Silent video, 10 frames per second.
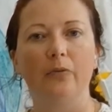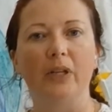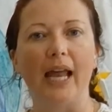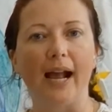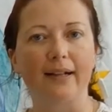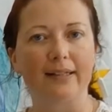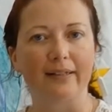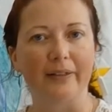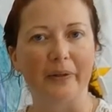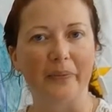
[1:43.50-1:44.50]
relax a
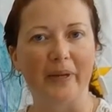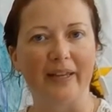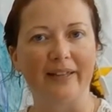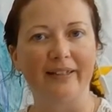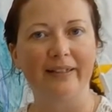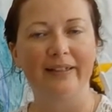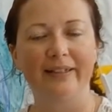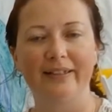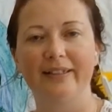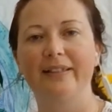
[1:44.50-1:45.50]
little bit.
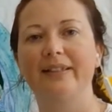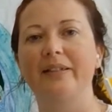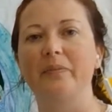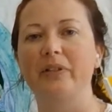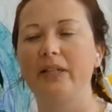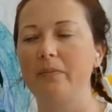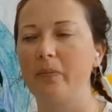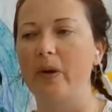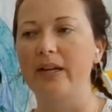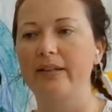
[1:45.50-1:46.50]
Some deep
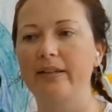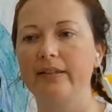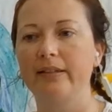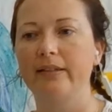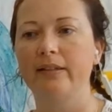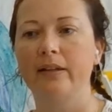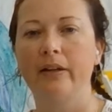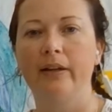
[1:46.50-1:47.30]
breaths